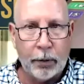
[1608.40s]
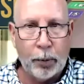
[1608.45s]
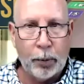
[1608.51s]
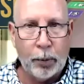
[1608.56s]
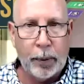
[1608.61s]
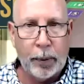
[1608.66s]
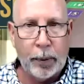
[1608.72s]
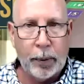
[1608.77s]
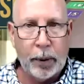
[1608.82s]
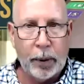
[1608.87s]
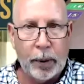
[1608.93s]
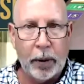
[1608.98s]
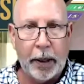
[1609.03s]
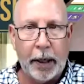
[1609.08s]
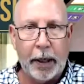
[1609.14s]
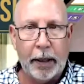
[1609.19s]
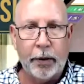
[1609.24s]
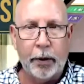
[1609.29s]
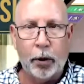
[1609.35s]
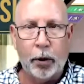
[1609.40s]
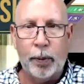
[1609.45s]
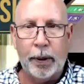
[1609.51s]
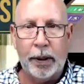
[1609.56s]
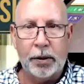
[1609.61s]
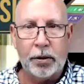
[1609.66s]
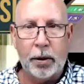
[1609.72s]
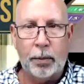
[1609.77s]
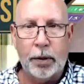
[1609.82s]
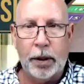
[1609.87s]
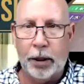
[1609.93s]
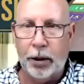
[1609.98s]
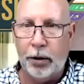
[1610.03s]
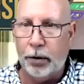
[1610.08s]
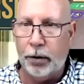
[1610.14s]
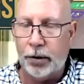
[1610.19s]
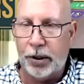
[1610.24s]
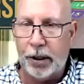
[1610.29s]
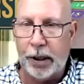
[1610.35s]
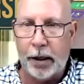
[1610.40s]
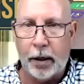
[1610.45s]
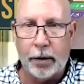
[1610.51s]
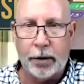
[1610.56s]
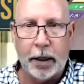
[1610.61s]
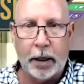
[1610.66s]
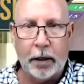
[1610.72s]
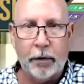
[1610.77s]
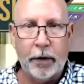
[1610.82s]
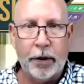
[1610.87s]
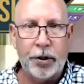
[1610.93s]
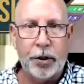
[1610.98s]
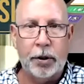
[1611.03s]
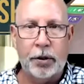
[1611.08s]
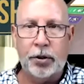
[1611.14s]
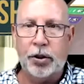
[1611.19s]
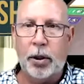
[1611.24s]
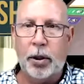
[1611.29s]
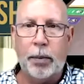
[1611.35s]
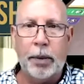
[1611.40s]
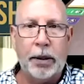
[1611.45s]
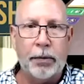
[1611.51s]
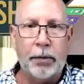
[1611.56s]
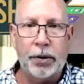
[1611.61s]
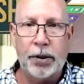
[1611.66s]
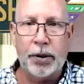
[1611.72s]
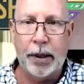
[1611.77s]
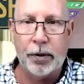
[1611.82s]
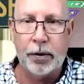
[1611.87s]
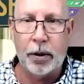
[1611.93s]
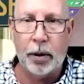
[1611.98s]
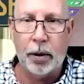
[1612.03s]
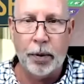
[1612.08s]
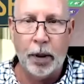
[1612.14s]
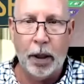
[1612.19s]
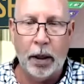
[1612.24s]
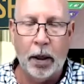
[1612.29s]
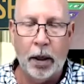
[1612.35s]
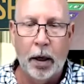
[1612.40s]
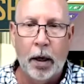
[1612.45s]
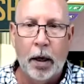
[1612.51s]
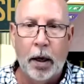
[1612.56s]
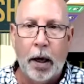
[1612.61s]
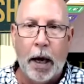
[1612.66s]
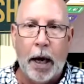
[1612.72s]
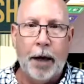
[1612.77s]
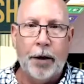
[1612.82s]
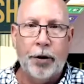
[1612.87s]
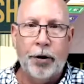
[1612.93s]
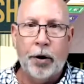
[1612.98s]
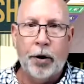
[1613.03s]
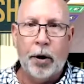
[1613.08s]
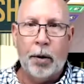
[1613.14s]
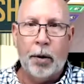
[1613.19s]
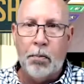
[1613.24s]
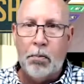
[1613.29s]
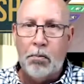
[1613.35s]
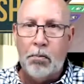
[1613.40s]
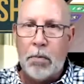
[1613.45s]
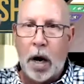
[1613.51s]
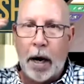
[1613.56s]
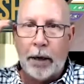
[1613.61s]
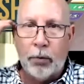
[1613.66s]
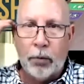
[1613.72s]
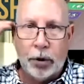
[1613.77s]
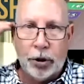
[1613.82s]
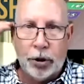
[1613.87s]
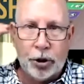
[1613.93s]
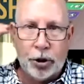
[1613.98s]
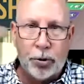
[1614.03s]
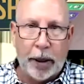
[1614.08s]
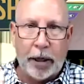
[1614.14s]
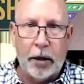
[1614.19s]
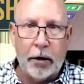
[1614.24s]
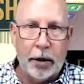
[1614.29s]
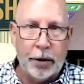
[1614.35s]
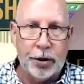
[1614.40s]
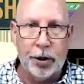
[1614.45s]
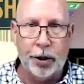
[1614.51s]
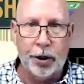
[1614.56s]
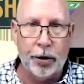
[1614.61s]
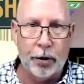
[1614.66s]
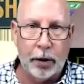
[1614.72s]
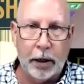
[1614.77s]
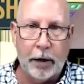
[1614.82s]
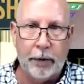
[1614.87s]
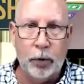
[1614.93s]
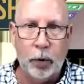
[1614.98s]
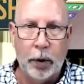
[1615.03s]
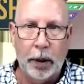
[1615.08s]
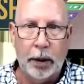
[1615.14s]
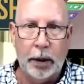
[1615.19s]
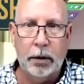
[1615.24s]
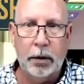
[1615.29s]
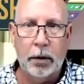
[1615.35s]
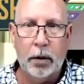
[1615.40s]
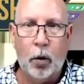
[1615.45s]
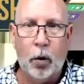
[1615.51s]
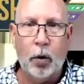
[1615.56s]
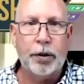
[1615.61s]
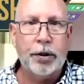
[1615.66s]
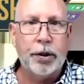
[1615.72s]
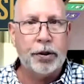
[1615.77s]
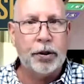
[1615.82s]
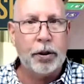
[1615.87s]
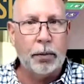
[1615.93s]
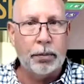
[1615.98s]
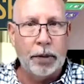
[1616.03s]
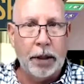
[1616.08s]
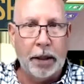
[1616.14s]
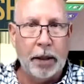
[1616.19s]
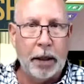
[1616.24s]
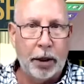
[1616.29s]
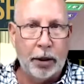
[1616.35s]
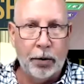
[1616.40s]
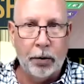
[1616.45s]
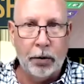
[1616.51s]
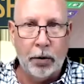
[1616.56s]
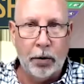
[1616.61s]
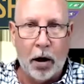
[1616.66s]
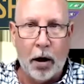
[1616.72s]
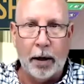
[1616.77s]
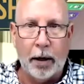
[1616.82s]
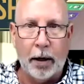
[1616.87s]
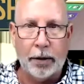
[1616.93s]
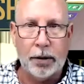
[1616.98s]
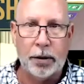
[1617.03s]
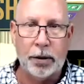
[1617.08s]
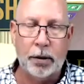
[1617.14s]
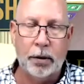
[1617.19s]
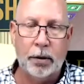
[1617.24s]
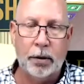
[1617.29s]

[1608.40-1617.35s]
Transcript: be played. There will be something you'll see on television. Somebody will say something, and your mind will trigger it to your loved one or to something that you lost.